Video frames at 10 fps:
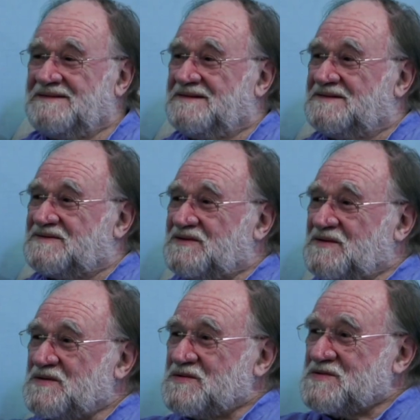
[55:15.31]

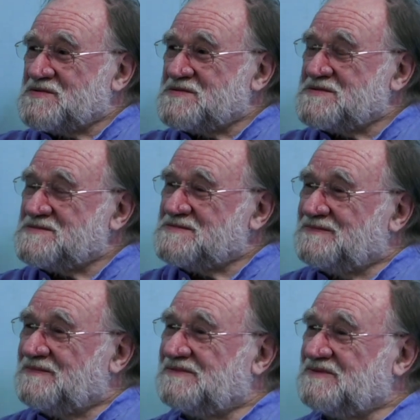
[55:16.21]
So
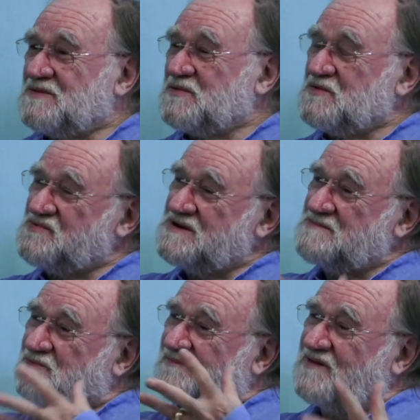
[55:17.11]
you really
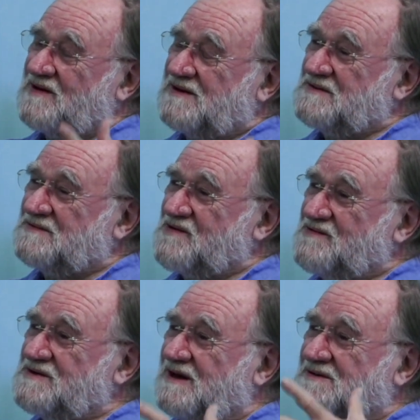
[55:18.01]
provided a
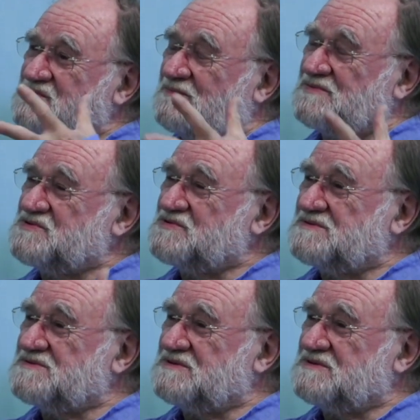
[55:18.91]
very nice opportunity.